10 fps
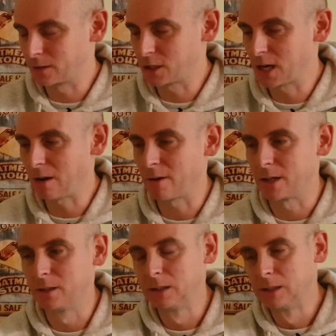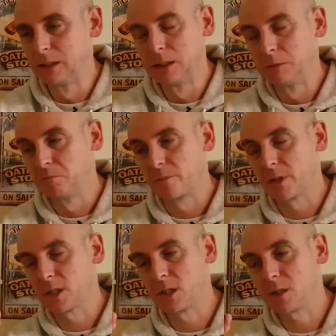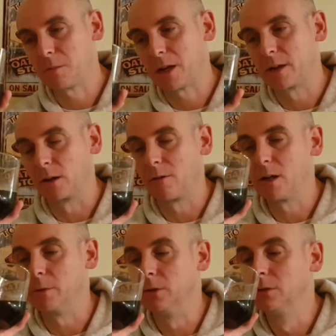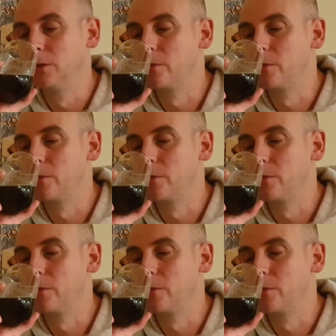cherry. It's just bloody incredible.